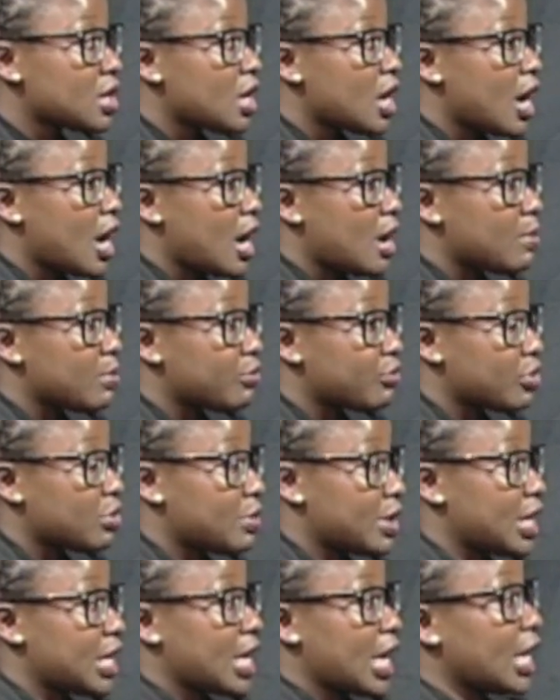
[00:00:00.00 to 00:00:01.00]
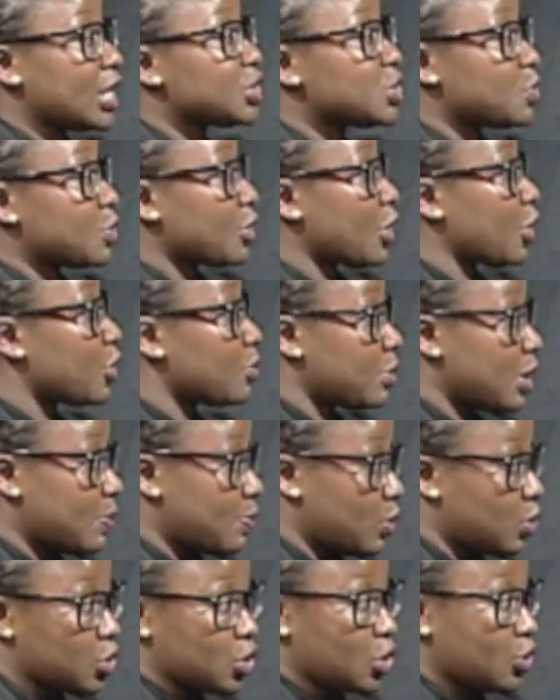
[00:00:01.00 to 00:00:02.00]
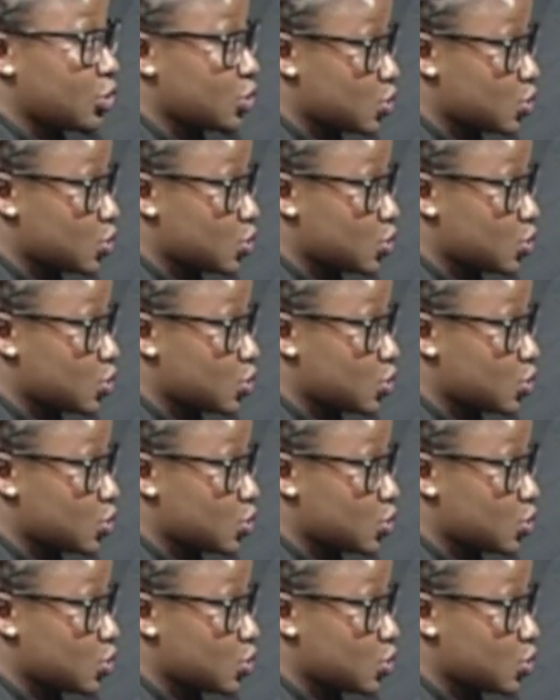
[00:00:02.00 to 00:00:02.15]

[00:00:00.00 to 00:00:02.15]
from engaging with other people, this